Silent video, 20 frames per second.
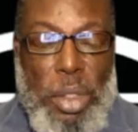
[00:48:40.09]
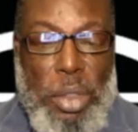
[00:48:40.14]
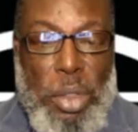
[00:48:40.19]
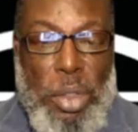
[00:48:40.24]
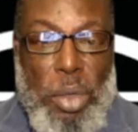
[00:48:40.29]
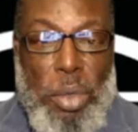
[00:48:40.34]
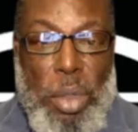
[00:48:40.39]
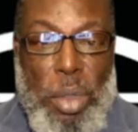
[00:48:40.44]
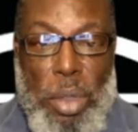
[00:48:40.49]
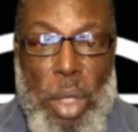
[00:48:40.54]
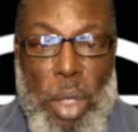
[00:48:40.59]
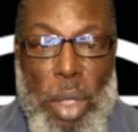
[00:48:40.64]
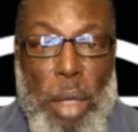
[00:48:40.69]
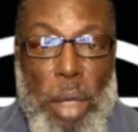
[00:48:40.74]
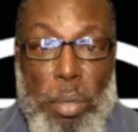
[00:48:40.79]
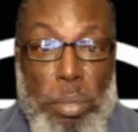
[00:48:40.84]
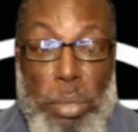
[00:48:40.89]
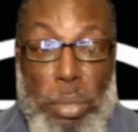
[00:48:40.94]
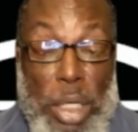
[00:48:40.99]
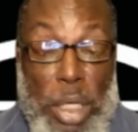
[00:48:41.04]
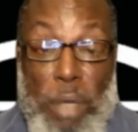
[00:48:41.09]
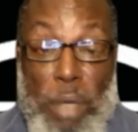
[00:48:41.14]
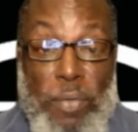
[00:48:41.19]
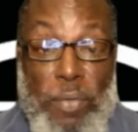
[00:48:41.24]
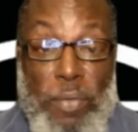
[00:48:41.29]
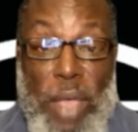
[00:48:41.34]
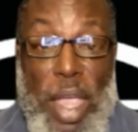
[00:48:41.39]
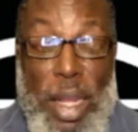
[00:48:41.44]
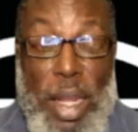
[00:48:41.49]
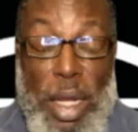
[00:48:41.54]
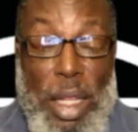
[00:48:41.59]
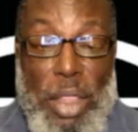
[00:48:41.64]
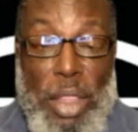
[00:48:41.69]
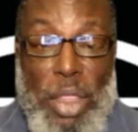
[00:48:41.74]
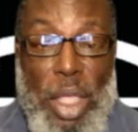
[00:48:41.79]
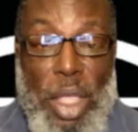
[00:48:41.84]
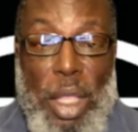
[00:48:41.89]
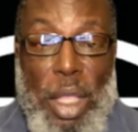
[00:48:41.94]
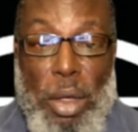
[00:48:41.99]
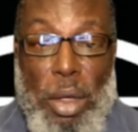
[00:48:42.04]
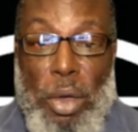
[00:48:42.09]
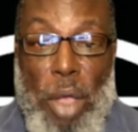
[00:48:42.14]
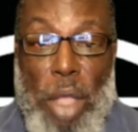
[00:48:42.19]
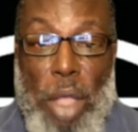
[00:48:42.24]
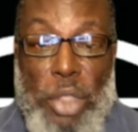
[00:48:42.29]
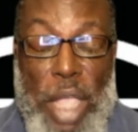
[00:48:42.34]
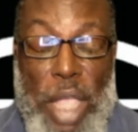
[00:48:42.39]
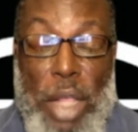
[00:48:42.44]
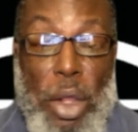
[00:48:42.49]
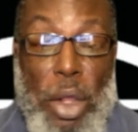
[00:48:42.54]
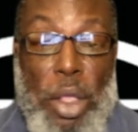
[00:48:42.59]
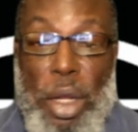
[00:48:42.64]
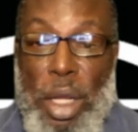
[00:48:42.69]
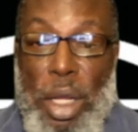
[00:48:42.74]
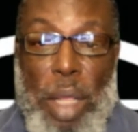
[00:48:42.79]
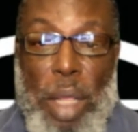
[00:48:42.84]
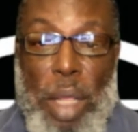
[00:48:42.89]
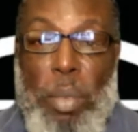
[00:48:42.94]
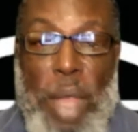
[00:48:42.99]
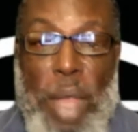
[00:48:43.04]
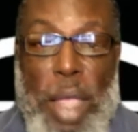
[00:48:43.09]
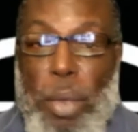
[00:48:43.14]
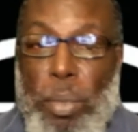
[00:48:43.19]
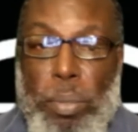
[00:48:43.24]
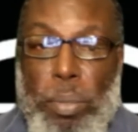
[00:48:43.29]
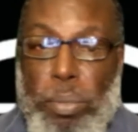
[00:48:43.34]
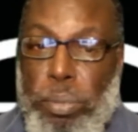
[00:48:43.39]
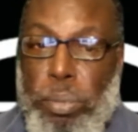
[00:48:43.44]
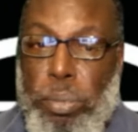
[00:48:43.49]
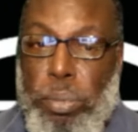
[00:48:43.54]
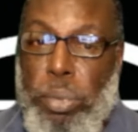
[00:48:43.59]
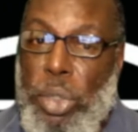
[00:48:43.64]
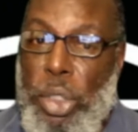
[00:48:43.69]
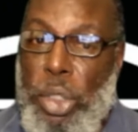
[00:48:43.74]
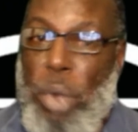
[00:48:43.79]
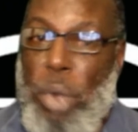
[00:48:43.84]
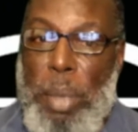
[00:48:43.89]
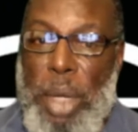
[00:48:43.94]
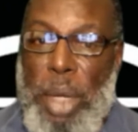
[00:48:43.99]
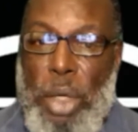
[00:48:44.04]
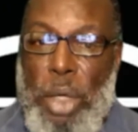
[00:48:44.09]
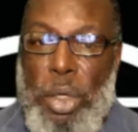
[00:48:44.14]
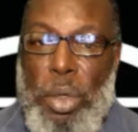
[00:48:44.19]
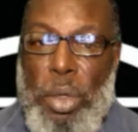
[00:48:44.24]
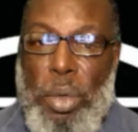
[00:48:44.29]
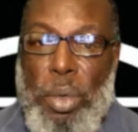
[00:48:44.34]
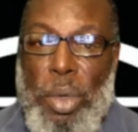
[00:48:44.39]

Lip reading: So the dog didn't find anything, and the dog's like looking at him like, what do you want me to do?